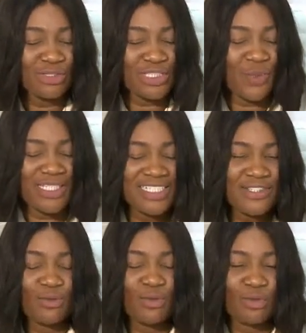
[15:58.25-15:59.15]
his body is
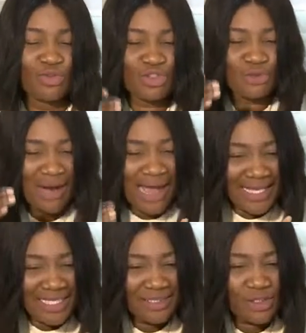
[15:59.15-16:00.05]
still
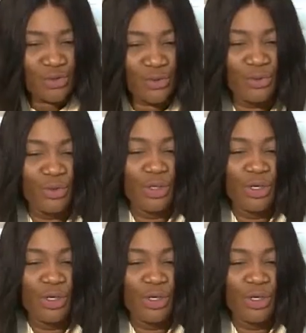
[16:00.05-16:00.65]
trying to,